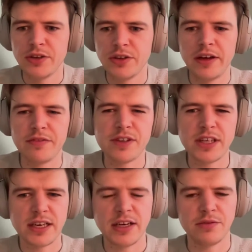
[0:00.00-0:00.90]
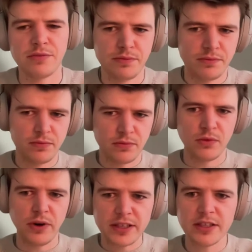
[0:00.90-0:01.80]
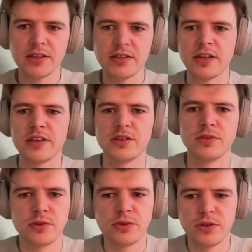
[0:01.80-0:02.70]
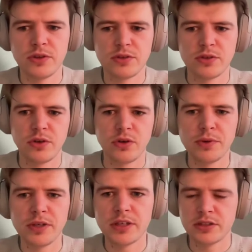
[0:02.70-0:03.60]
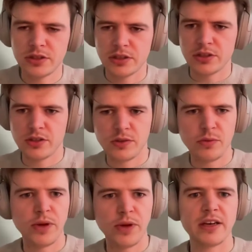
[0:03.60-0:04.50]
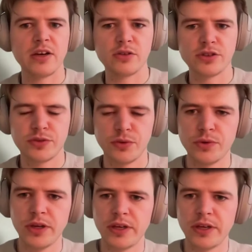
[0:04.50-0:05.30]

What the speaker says: Do you have that kind of ready that you could open and we can go through?